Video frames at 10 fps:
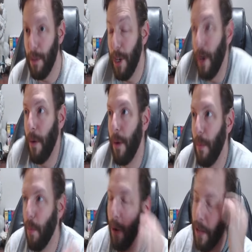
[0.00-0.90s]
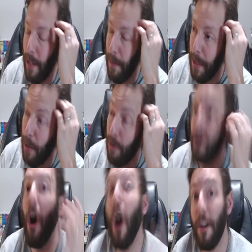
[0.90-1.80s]
you know, a word that's been used,
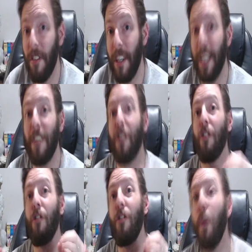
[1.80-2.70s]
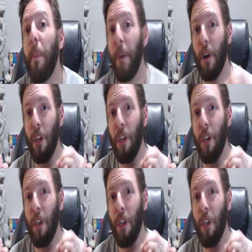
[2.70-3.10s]
toxic. It's a super